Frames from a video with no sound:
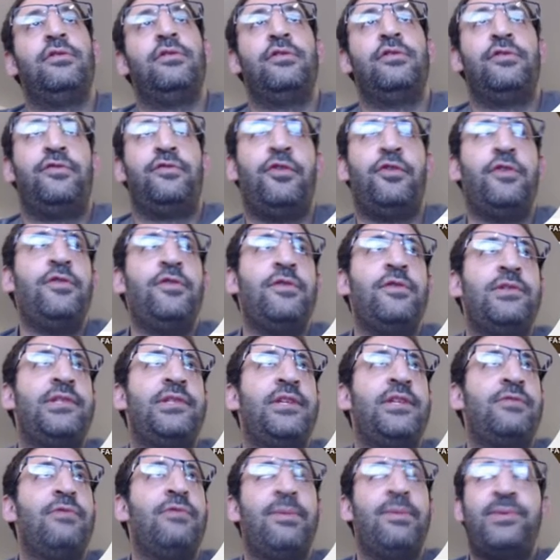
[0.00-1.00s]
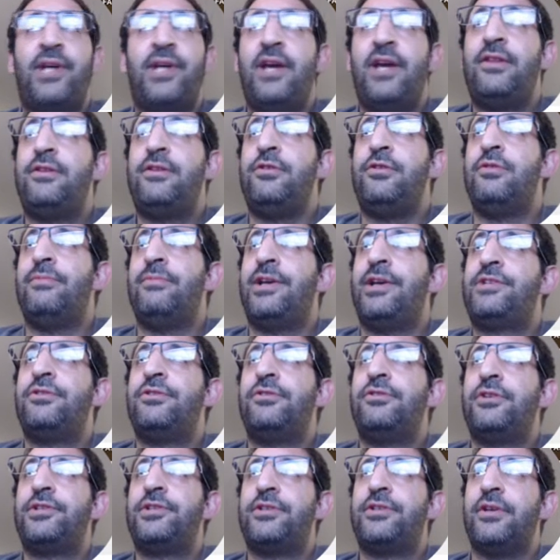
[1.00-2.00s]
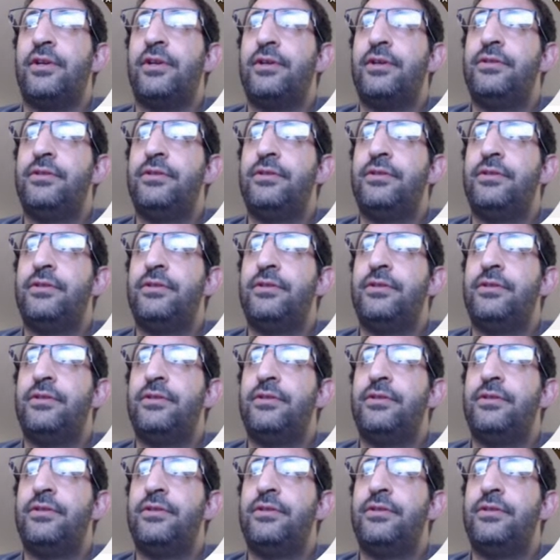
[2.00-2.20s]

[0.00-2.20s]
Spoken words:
for use this website, you must register